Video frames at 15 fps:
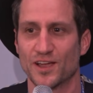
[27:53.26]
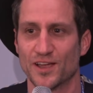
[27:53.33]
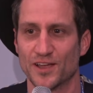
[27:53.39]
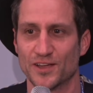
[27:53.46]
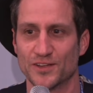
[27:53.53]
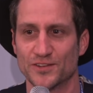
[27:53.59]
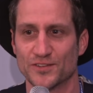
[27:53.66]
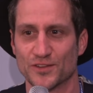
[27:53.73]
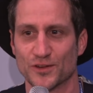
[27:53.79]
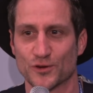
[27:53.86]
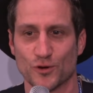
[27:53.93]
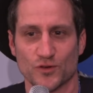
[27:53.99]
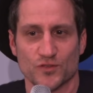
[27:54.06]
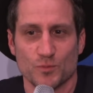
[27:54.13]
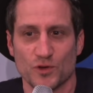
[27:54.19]
in the
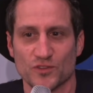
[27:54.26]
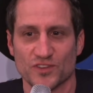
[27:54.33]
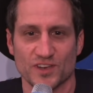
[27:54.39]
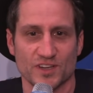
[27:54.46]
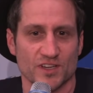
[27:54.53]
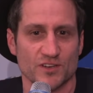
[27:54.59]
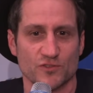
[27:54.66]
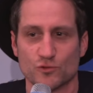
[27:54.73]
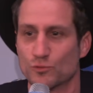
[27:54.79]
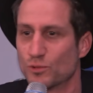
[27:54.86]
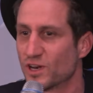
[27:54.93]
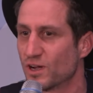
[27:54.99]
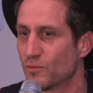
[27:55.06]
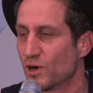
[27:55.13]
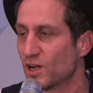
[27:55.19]
cosmos and can do
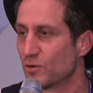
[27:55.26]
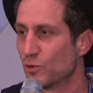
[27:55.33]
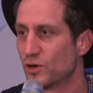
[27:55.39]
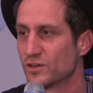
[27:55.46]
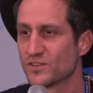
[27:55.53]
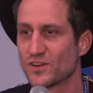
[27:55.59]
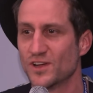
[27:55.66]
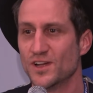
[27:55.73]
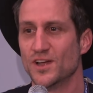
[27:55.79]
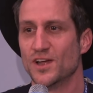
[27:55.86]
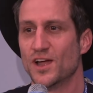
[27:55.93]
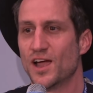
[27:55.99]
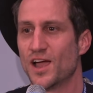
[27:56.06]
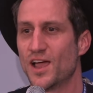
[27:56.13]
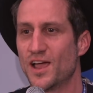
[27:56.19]
whatever I want,
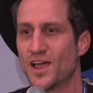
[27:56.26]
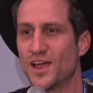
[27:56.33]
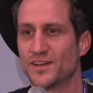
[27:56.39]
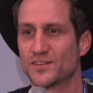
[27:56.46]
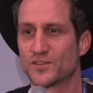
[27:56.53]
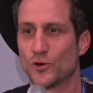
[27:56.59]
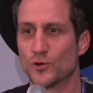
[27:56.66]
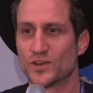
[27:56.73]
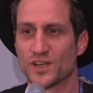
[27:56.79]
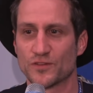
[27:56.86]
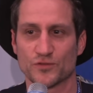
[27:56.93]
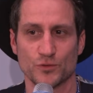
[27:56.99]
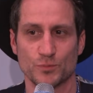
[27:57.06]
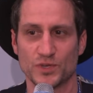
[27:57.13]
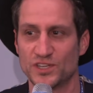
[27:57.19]
and don't
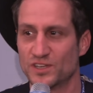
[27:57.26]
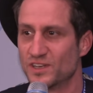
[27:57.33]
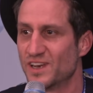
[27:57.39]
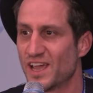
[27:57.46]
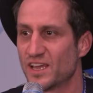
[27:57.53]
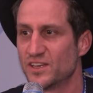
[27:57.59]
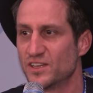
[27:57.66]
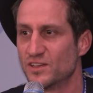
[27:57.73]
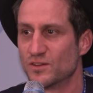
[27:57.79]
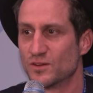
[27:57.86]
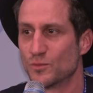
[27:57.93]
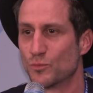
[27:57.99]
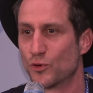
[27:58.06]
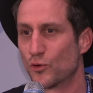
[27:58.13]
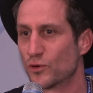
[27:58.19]
have to be in any
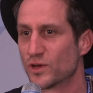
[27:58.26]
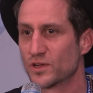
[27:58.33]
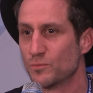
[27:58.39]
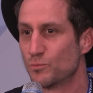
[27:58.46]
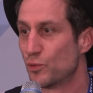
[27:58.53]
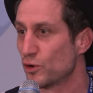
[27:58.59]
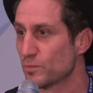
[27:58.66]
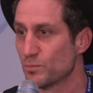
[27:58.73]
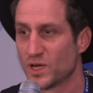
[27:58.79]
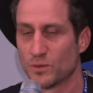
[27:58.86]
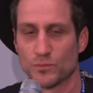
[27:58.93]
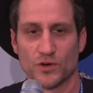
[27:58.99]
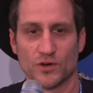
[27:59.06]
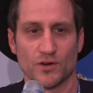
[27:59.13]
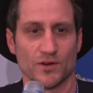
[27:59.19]
boring board member